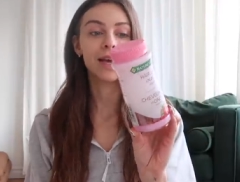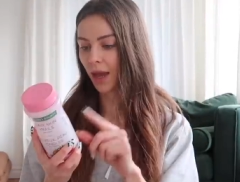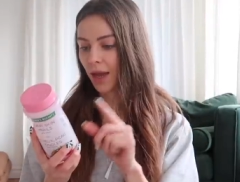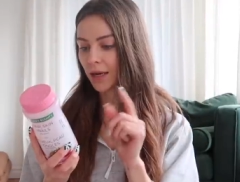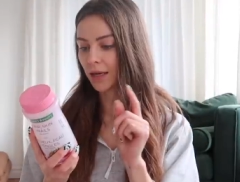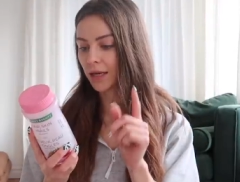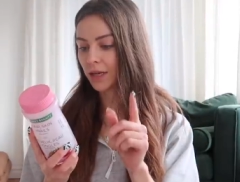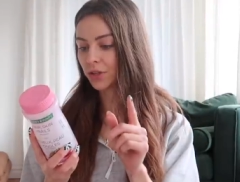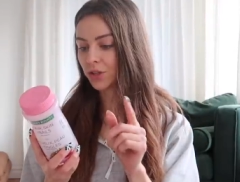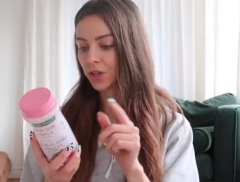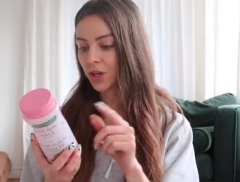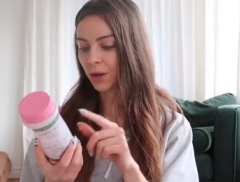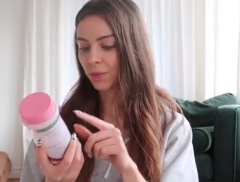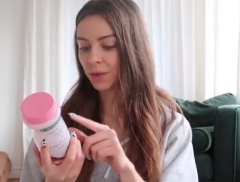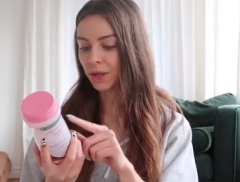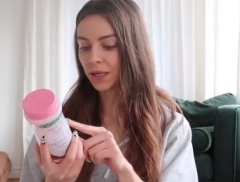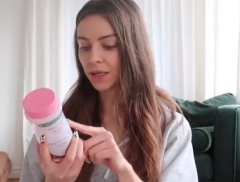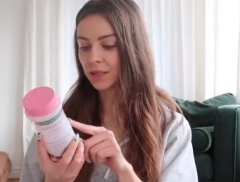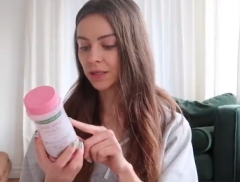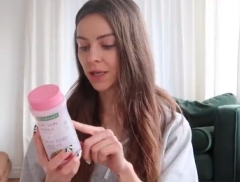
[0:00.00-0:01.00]
and each
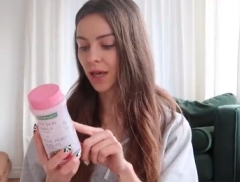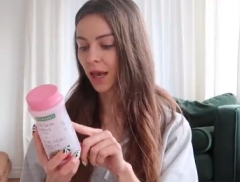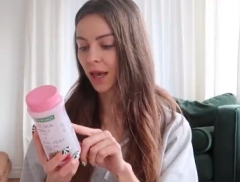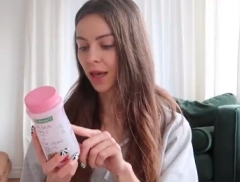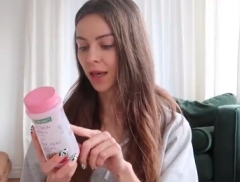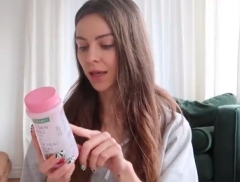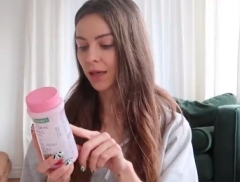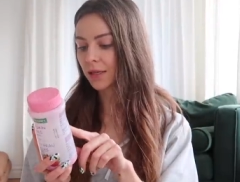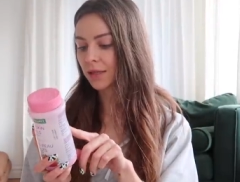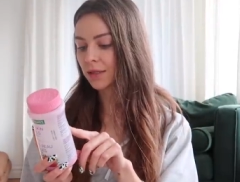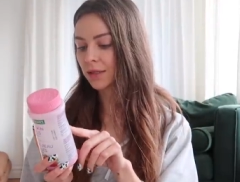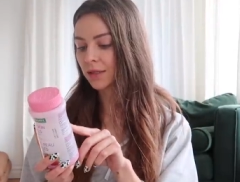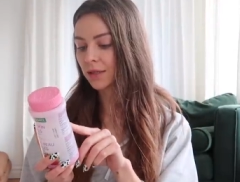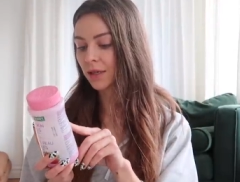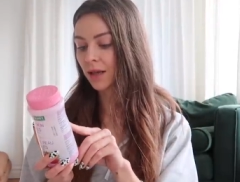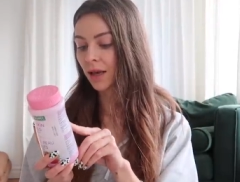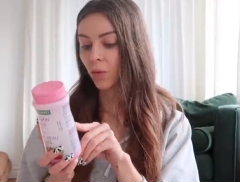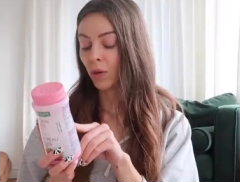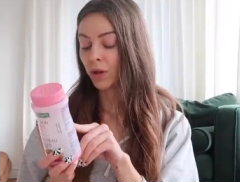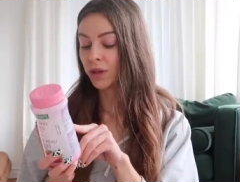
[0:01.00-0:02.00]
gummy
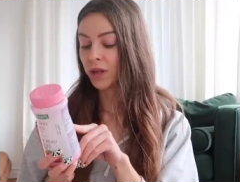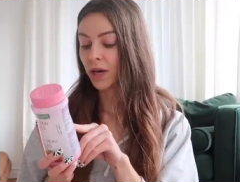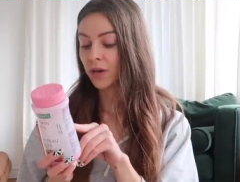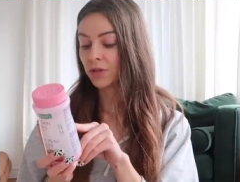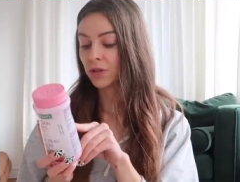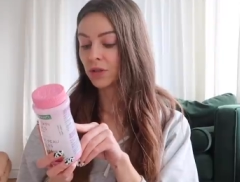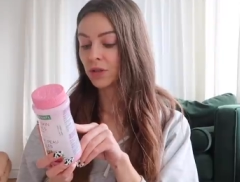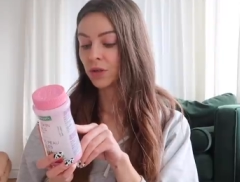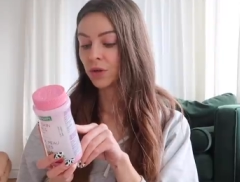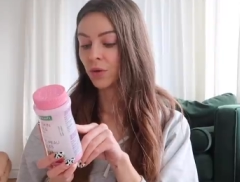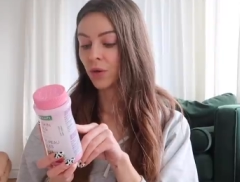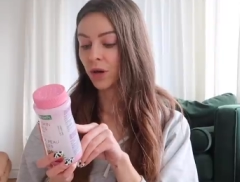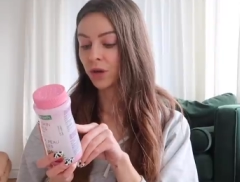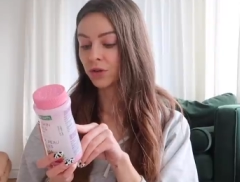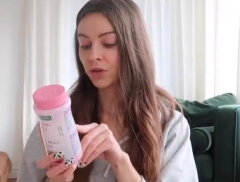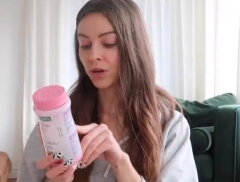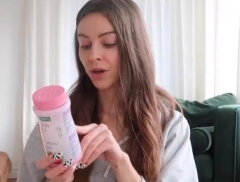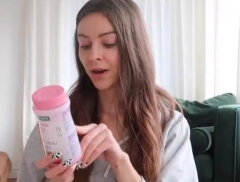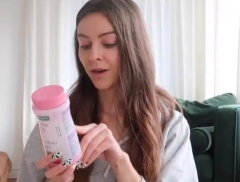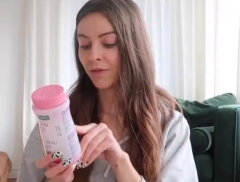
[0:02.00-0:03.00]
contains
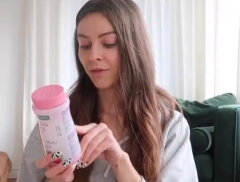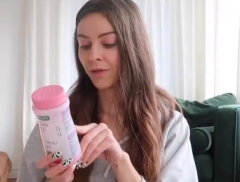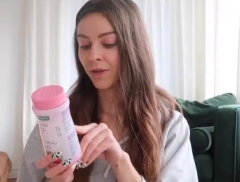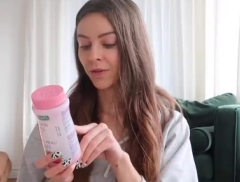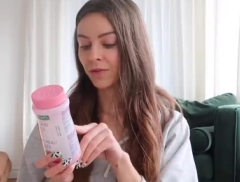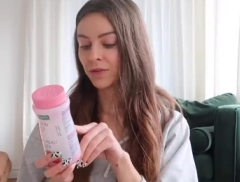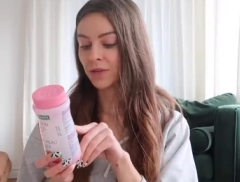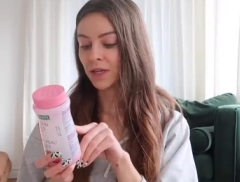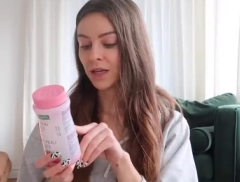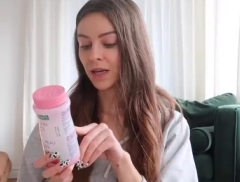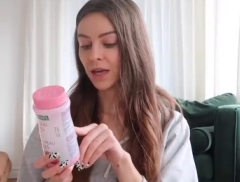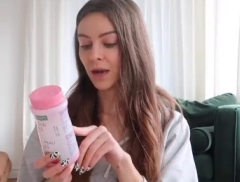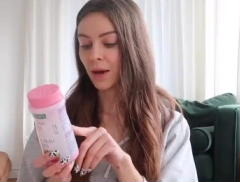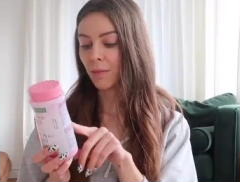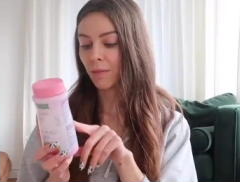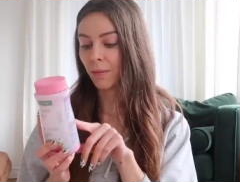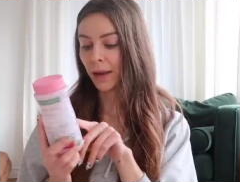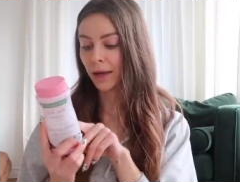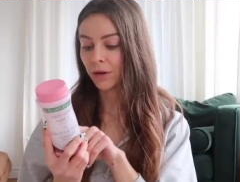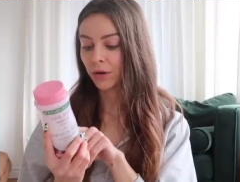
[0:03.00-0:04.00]
1,250
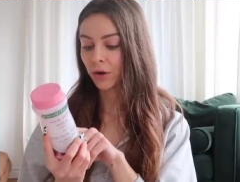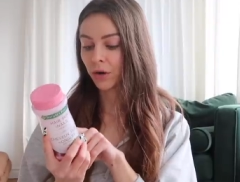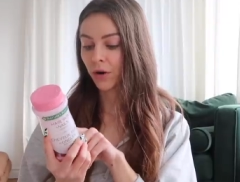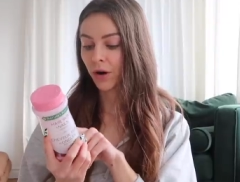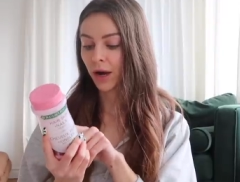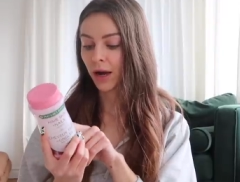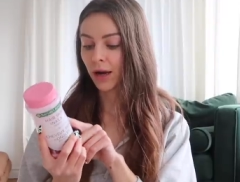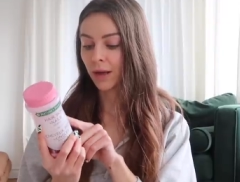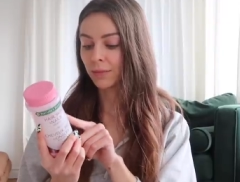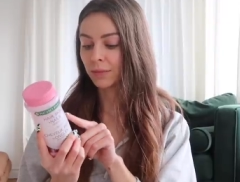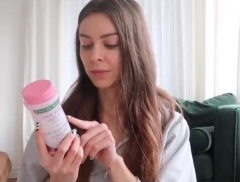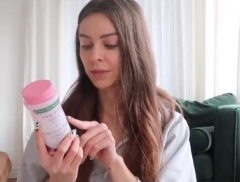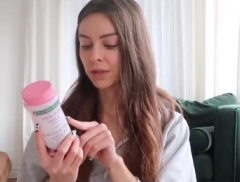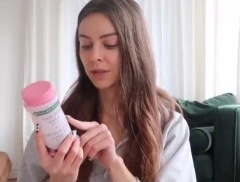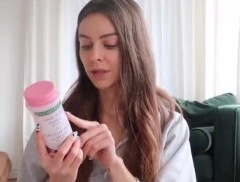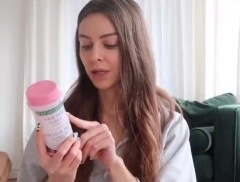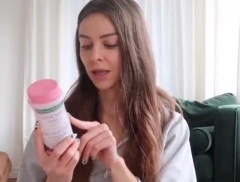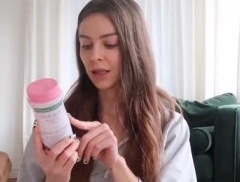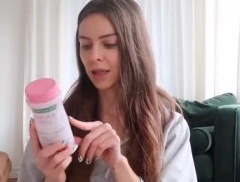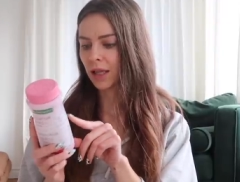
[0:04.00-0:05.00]

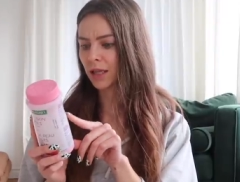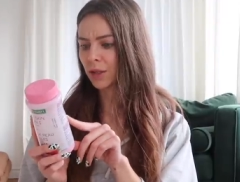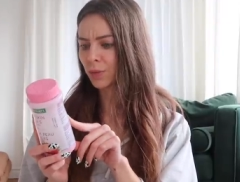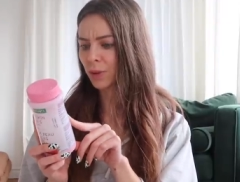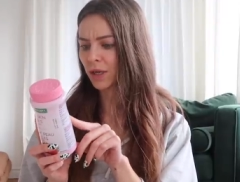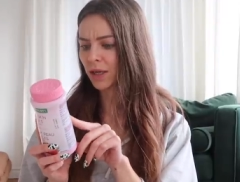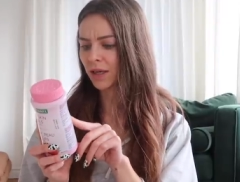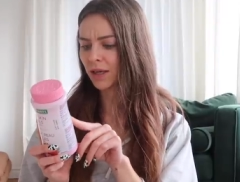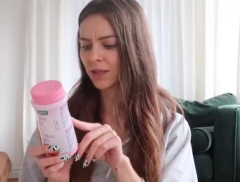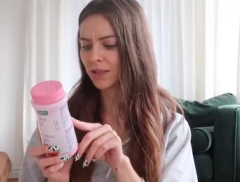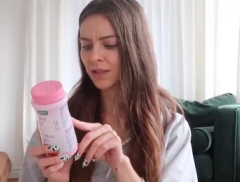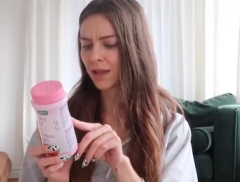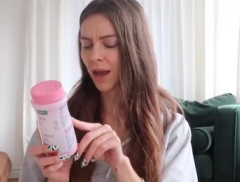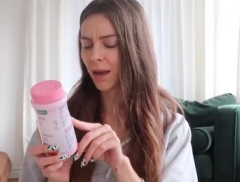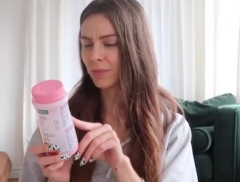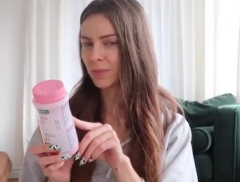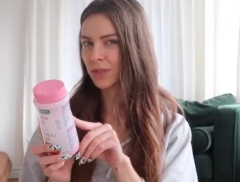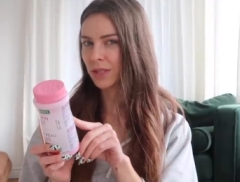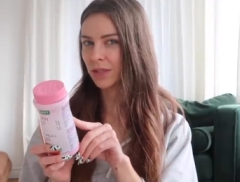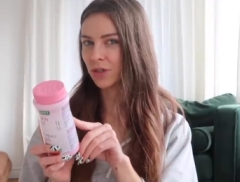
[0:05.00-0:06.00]
micrograms, I think that's what it is,
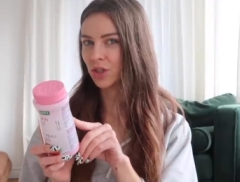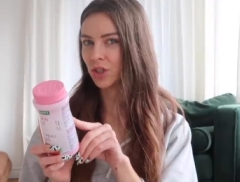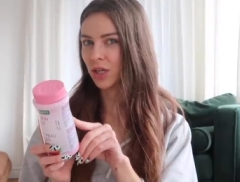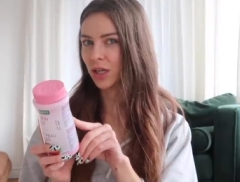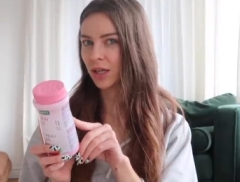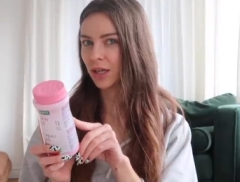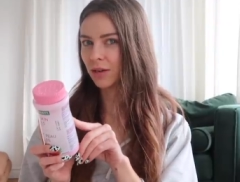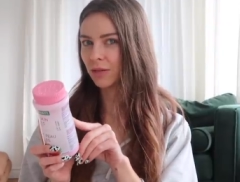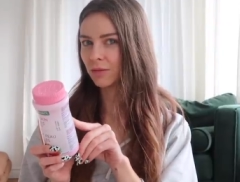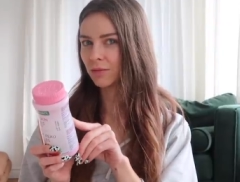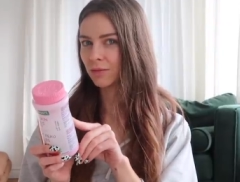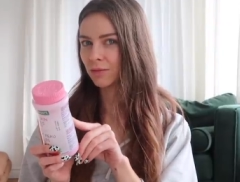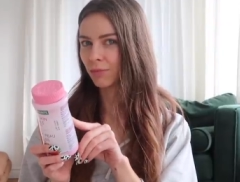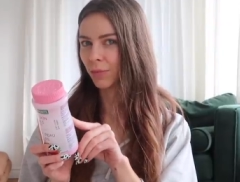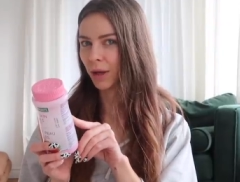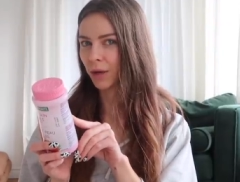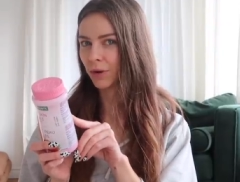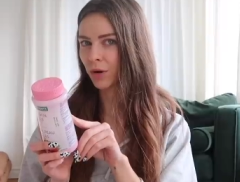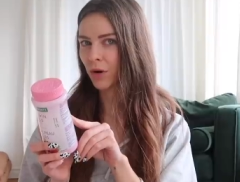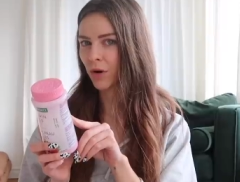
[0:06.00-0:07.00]
MCG,
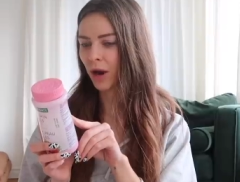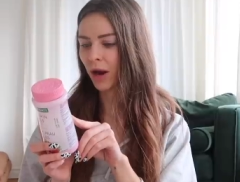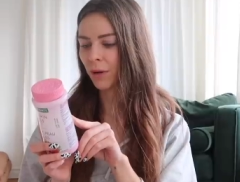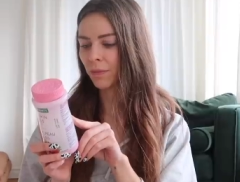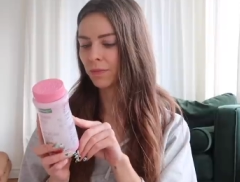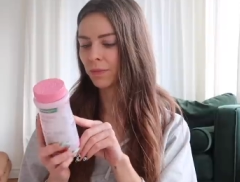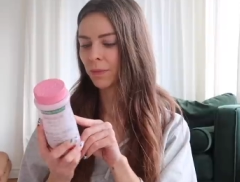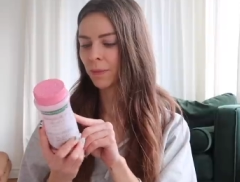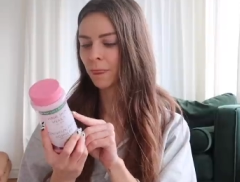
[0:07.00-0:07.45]
microgram?